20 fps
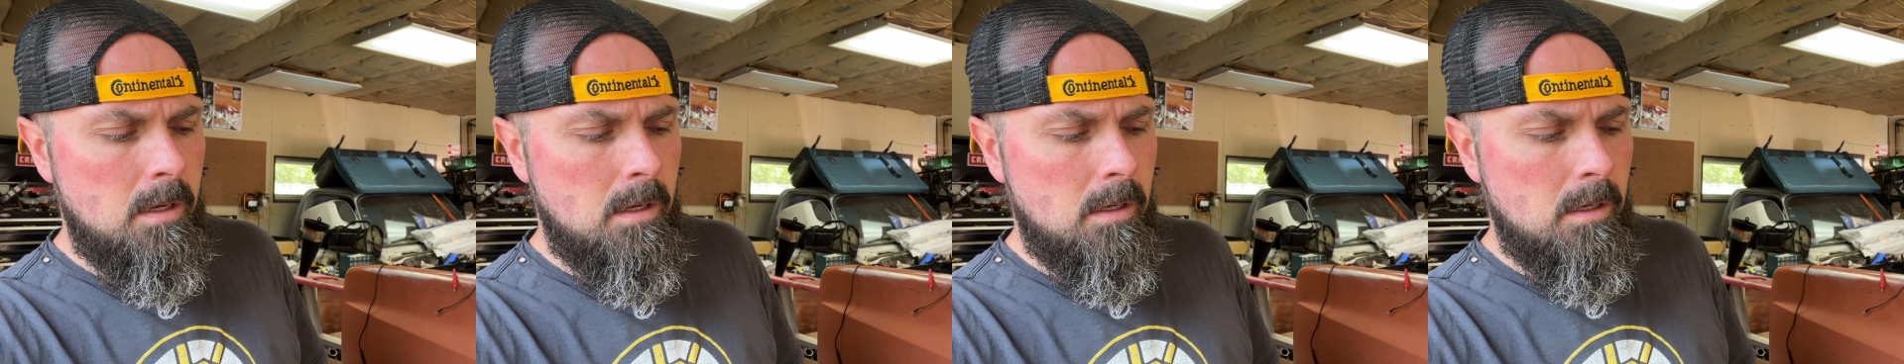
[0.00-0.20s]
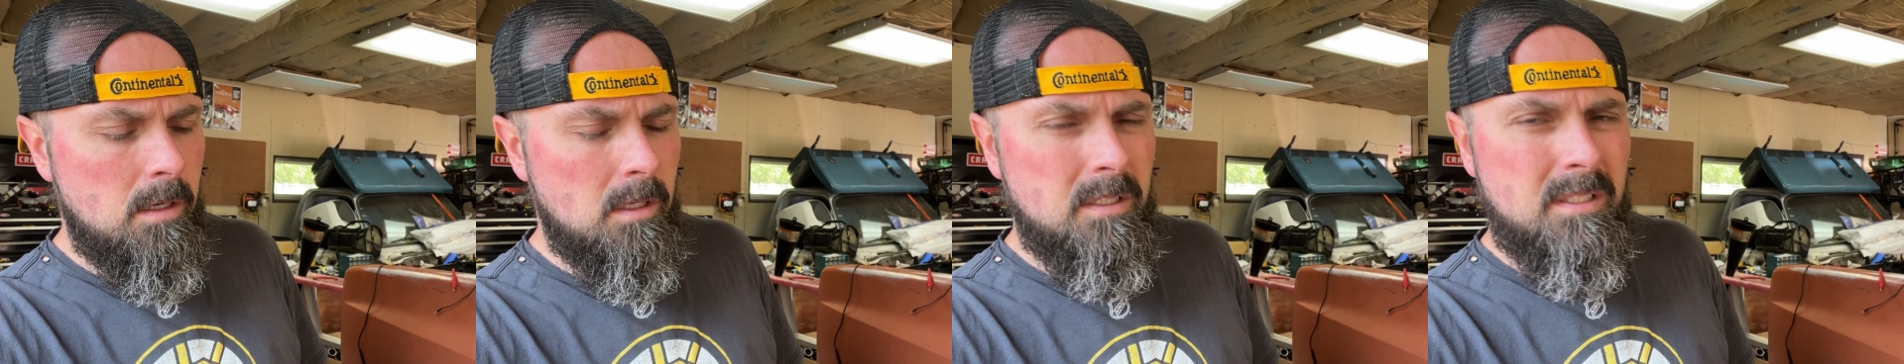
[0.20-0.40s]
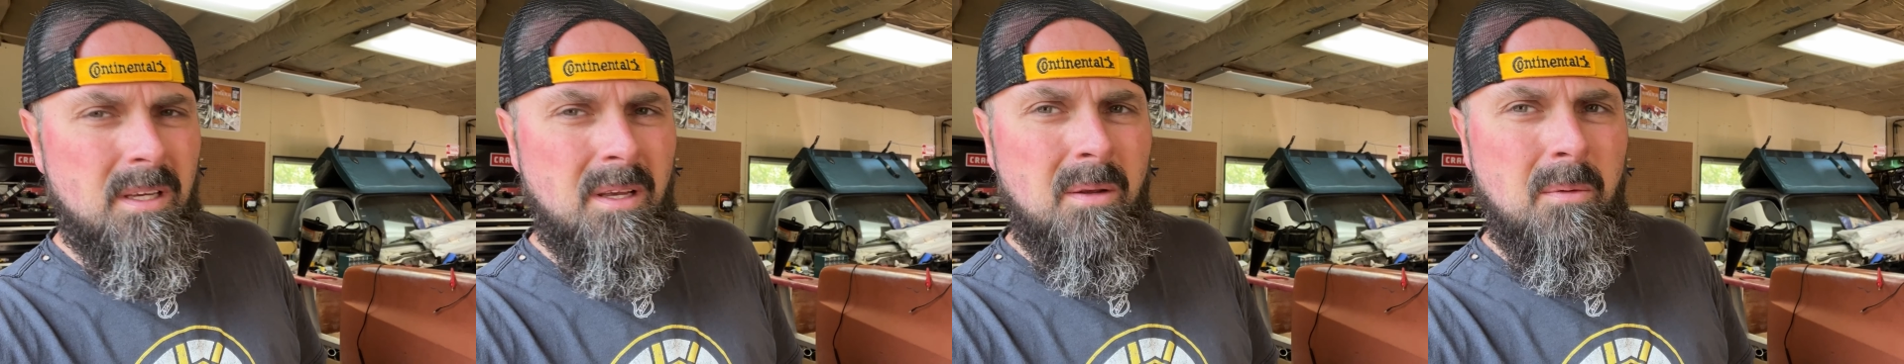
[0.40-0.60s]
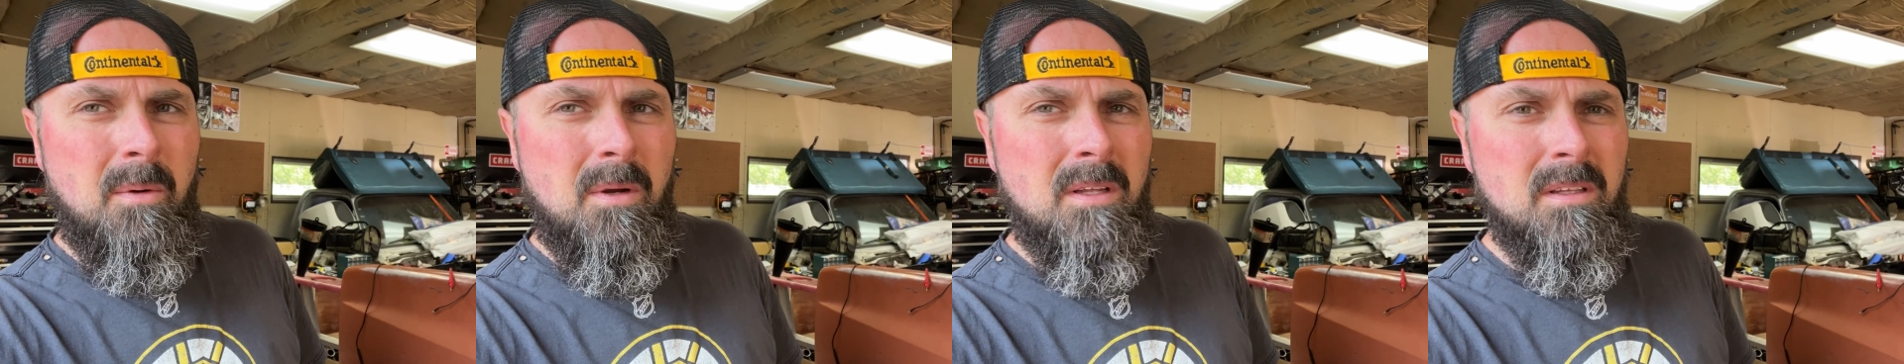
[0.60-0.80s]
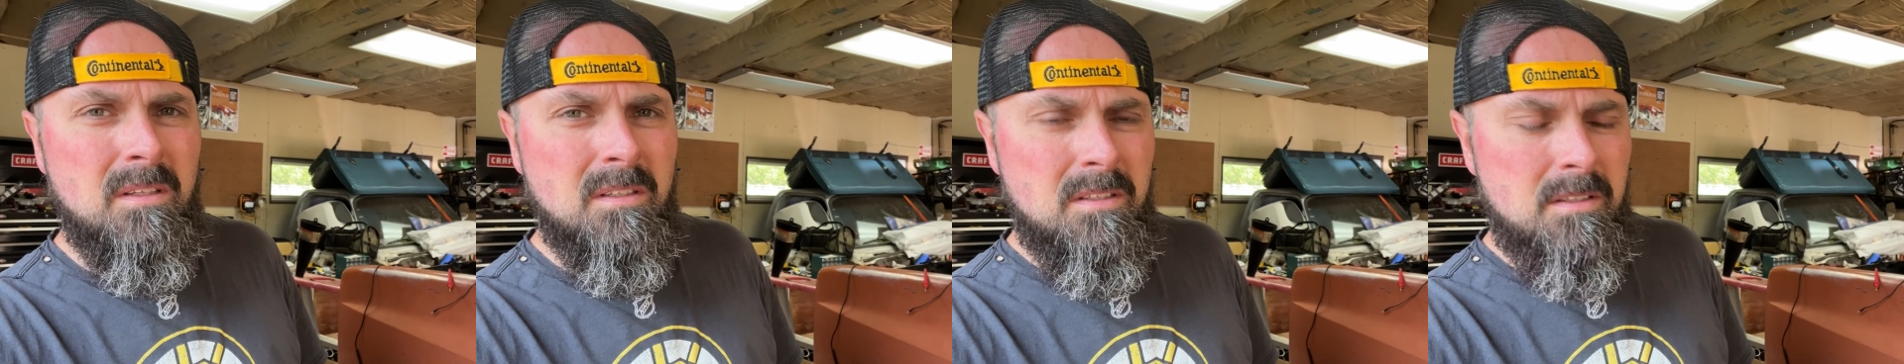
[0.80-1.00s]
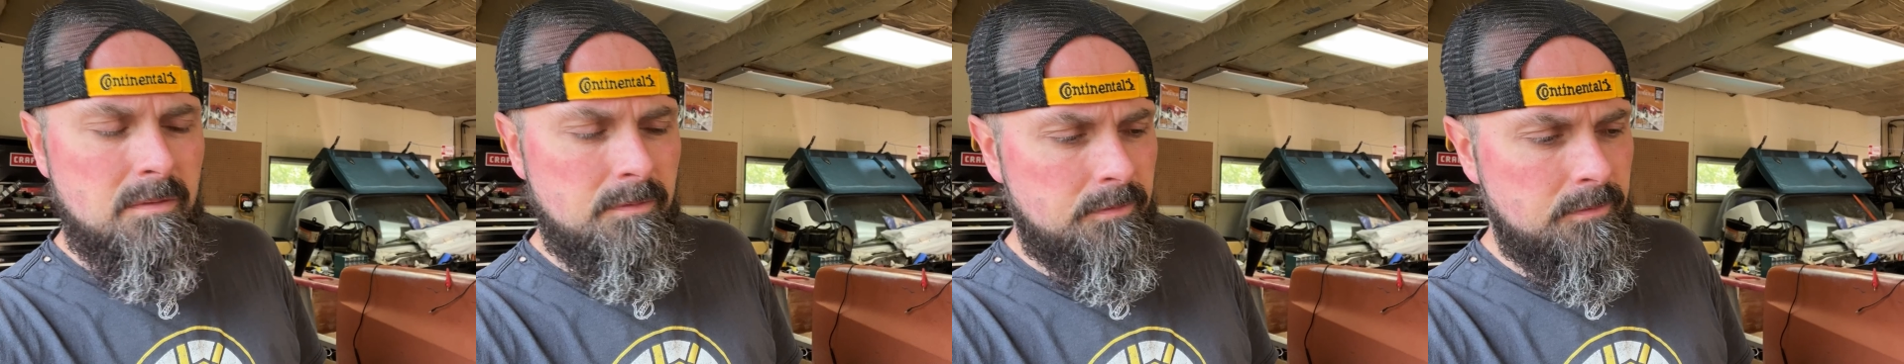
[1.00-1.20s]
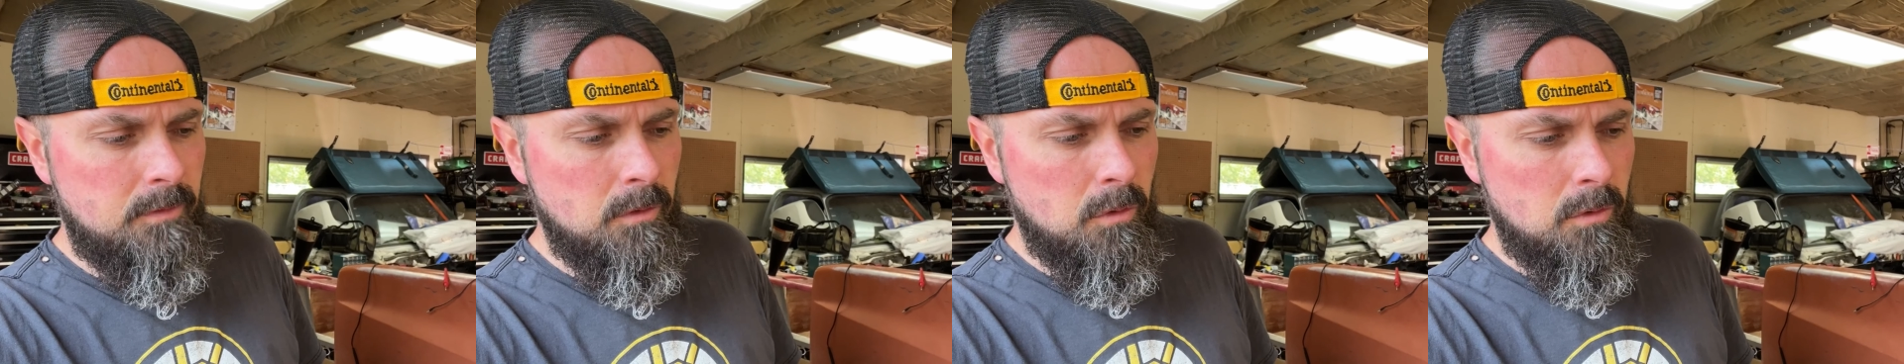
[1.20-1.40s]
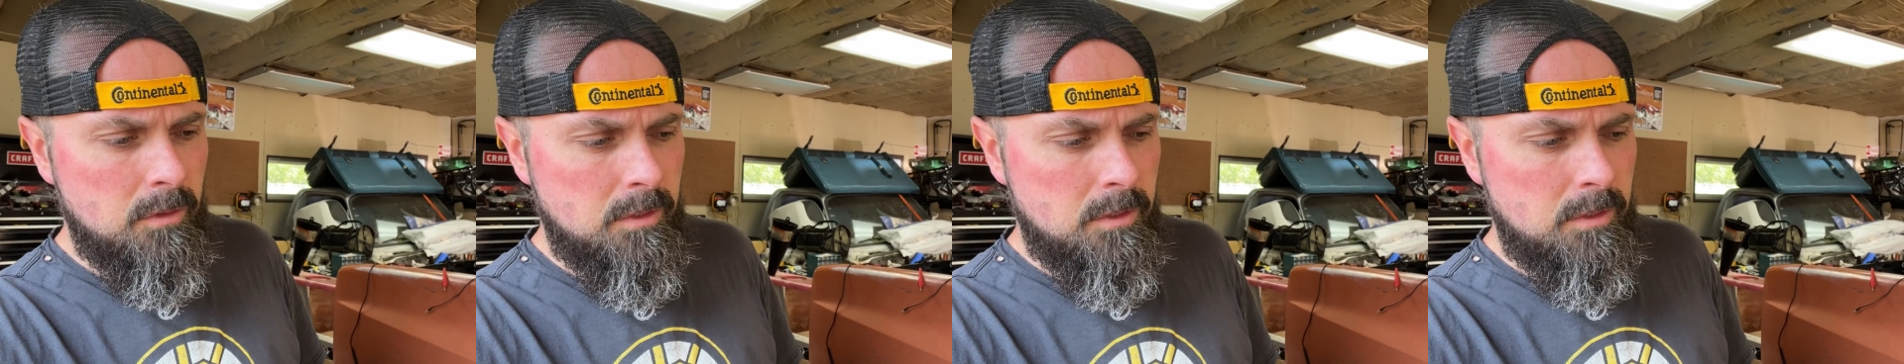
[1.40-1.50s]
I'll tell you what, this fuel